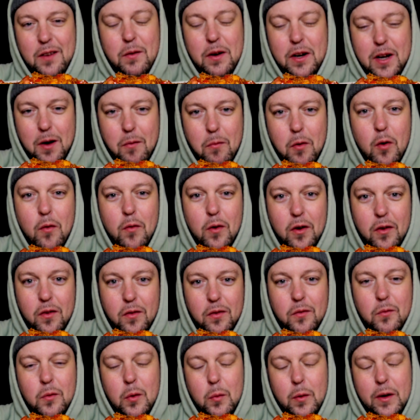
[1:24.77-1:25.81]
come over,
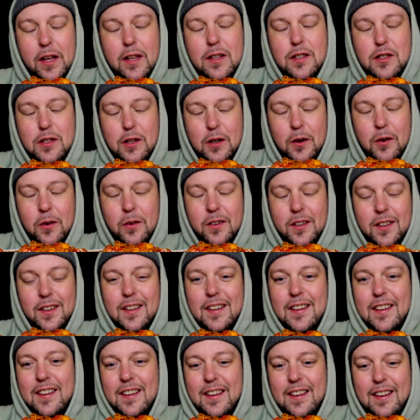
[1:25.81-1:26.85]
we would get stoned,
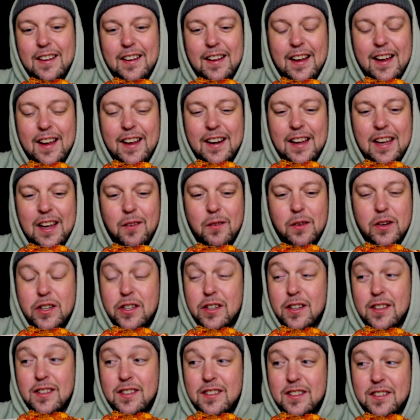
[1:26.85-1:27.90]
and he would
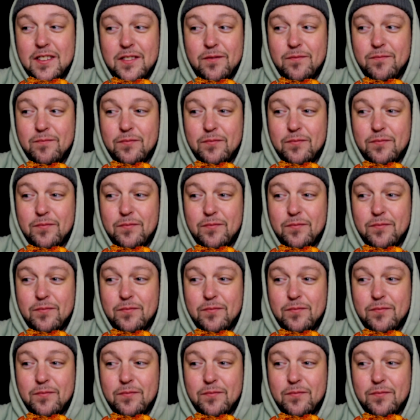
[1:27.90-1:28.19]
just